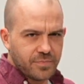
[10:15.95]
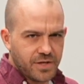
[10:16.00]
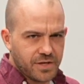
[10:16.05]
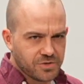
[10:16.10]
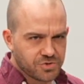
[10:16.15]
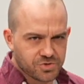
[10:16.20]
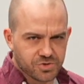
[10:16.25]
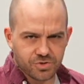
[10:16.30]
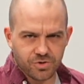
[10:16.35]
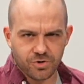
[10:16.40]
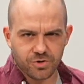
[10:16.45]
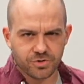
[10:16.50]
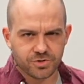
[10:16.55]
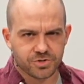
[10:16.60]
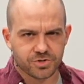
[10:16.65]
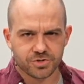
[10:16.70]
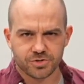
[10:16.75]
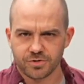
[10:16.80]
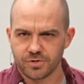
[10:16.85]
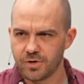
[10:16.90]
in
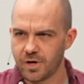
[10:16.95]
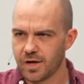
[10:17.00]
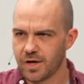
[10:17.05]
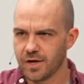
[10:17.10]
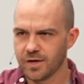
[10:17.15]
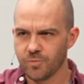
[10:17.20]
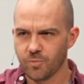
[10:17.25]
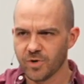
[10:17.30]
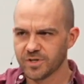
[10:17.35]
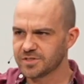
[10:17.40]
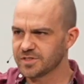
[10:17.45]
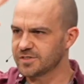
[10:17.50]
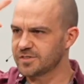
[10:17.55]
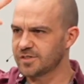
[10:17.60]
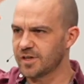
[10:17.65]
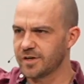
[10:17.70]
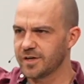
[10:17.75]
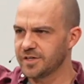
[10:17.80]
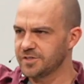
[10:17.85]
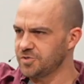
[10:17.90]
church, went to
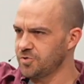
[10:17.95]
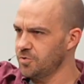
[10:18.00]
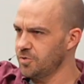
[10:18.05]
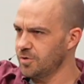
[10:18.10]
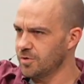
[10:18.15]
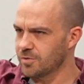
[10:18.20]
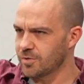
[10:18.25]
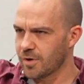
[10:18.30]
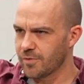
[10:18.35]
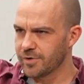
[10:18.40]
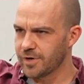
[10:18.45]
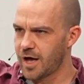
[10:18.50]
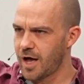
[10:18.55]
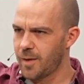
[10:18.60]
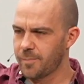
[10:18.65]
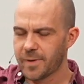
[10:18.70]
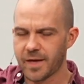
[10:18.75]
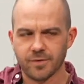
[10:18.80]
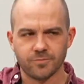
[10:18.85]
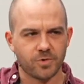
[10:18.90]
Sunday school growing
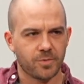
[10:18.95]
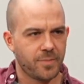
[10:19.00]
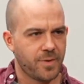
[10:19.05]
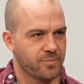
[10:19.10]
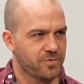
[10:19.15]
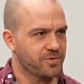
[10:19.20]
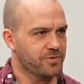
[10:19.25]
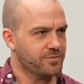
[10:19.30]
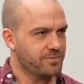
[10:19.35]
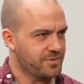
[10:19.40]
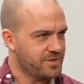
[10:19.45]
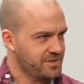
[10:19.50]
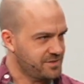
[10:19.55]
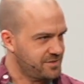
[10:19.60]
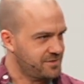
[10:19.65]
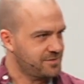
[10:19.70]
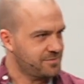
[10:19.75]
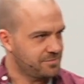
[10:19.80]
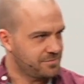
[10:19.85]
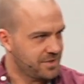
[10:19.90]
up, and remember
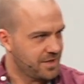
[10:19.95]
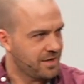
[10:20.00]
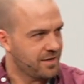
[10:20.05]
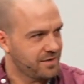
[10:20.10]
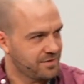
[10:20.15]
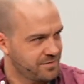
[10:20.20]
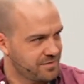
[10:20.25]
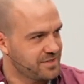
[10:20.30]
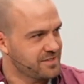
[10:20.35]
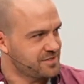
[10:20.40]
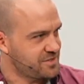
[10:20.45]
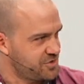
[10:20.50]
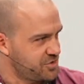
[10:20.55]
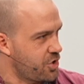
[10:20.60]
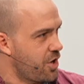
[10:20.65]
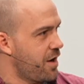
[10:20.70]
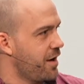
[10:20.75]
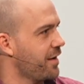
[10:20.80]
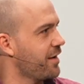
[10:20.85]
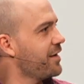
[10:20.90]
this
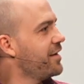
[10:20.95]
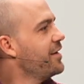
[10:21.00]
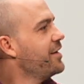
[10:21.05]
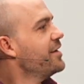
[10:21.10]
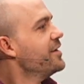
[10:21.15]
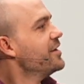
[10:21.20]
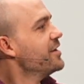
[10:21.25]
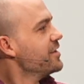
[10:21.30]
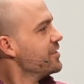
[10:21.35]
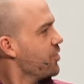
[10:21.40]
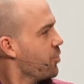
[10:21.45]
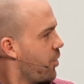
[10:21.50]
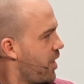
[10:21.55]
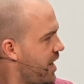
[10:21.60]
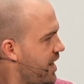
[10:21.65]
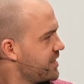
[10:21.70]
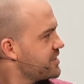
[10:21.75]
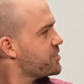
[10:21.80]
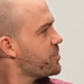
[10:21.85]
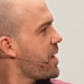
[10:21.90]
song. The
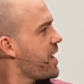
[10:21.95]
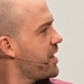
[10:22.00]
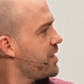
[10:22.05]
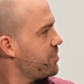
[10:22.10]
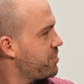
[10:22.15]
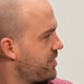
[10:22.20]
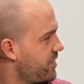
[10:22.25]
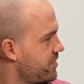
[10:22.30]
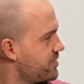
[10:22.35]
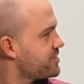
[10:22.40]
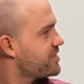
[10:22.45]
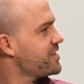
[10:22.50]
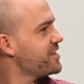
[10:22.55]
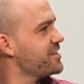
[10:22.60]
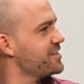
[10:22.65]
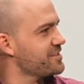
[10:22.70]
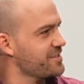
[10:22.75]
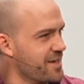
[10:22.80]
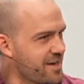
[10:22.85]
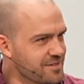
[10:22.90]
wise man built
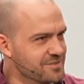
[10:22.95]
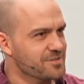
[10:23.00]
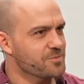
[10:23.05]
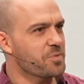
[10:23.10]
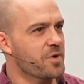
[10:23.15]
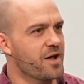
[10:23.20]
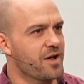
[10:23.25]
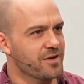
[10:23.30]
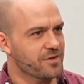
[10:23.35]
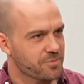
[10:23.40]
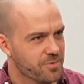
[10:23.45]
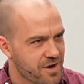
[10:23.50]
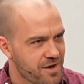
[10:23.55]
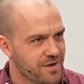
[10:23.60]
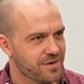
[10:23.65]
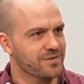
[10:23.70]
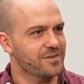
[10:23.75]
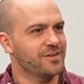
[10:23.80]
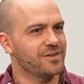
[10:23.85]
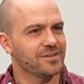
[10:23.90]
his house upon a
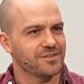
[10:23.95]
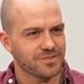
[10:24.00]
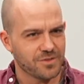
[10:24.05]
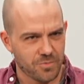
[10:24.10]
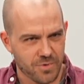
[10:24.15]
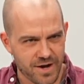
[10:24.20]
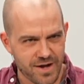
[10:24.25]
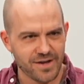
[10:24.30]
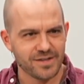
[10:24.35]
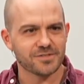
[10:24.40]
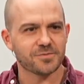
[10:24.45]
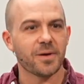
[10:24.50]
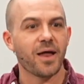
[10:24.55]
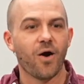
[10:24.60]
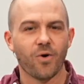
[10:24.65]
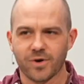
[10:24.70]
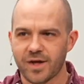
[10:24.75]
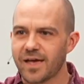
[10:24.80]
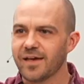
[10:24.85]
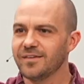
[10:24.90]
rock. The wise man.
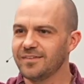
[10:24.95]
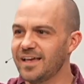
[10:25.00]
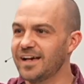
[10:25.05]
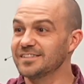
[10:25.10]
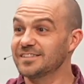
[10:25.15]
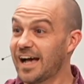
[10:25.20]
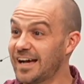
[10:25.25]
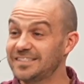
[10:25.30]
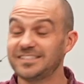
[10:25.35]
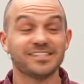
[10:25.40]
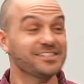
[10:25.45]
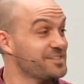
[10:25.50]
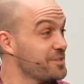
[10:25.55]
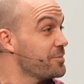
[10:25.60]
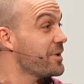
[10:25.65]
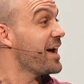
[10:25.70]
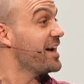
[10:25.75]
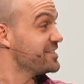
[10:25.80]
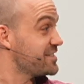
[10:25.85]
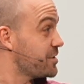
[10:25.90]
Okay, yes, I see some
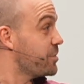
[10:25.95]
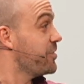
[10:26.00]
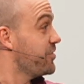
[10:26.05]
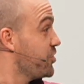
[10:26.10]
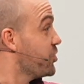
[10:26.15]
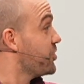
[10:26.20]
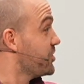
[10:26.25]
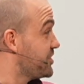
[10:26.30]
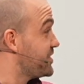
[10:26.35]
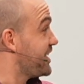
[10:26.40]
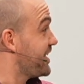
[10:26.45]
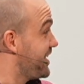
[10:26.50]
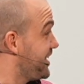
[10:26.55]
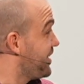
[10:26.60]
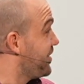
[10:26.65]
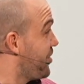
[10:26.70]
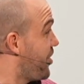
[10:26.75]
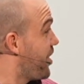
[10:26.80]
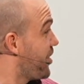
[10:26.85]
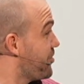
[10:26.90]
nods. Some of you are singing
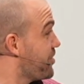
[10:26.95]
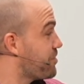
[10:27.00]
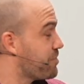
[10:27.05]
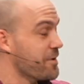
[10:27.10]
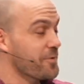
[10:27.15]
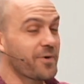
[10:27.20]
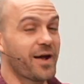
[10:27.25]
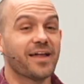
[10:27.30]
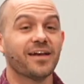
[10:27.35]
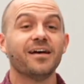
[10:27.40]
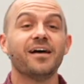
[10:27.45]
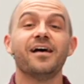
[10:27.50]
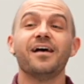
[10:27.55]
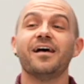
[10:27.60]
along with me, right?